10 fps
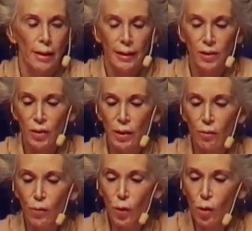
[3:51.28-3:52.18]
It's
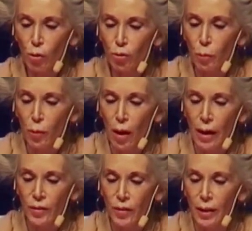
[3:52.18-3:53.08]
therefore no
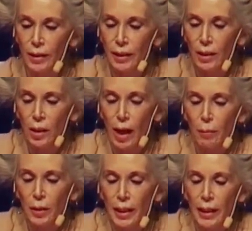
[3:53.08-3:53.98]
surprise that in legal
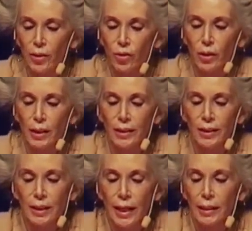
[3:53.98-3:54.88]
application,
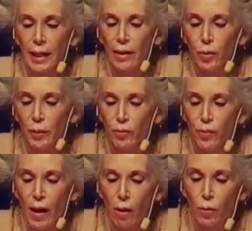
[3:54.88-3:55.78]
consent has been
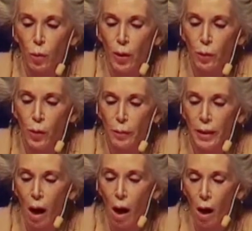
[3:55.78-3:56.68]
found when
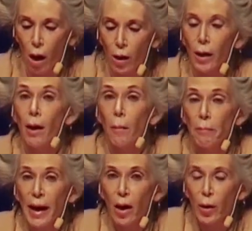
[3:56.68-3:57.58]
women are
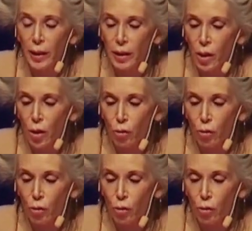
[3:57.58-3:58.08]
married,